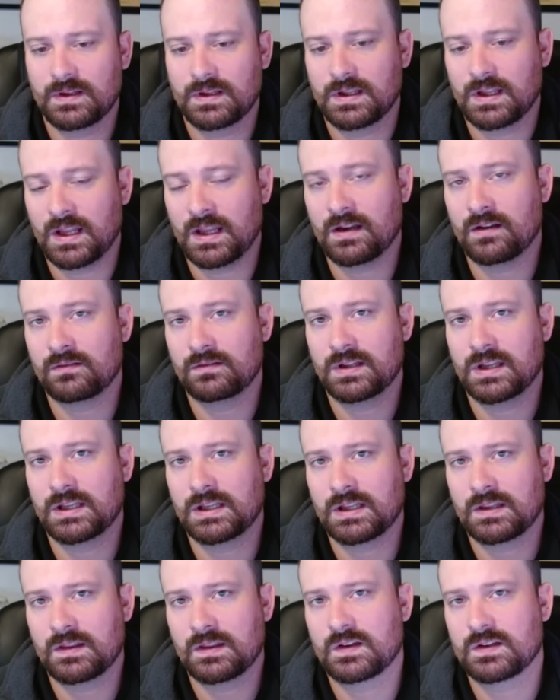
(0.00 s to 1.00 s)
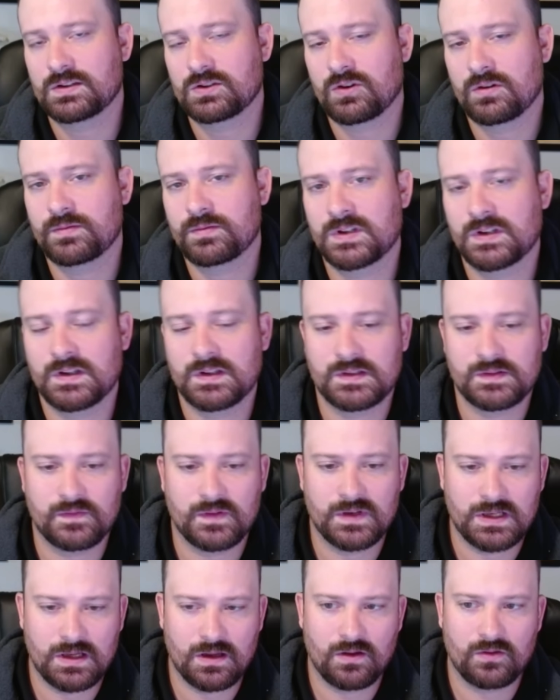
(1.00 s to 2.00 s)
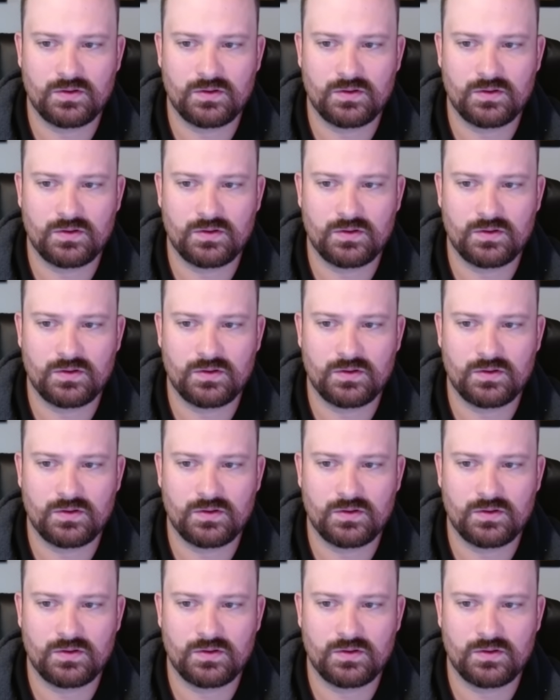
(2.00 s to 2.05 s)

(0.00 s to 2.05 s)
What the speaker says: in a link in the description of this video.